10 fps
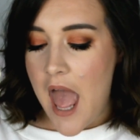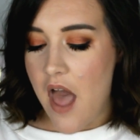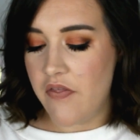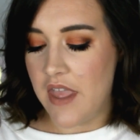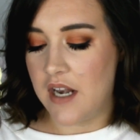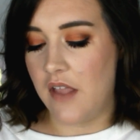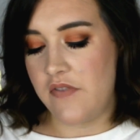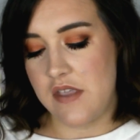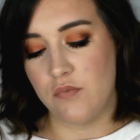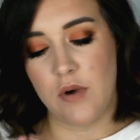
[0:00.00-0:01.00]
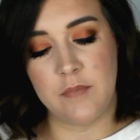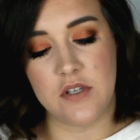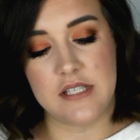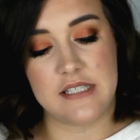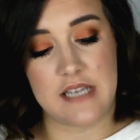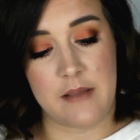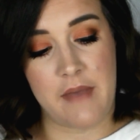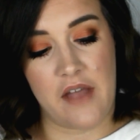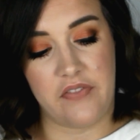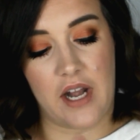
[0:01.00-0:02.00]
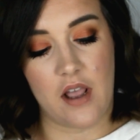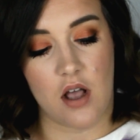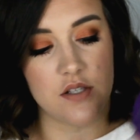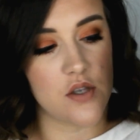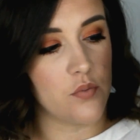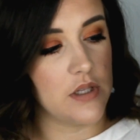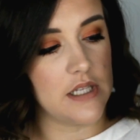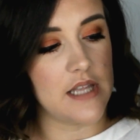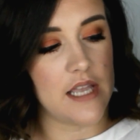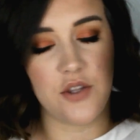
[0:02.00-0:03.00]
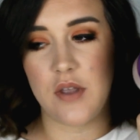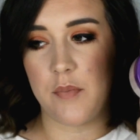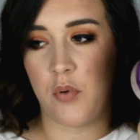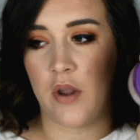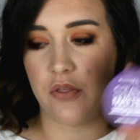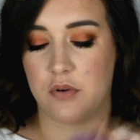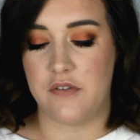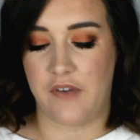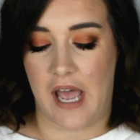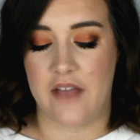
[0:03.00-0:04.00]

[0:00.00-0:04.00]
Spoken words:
And then in the Rimmel Stay Matte that I also really like, you get 0.35.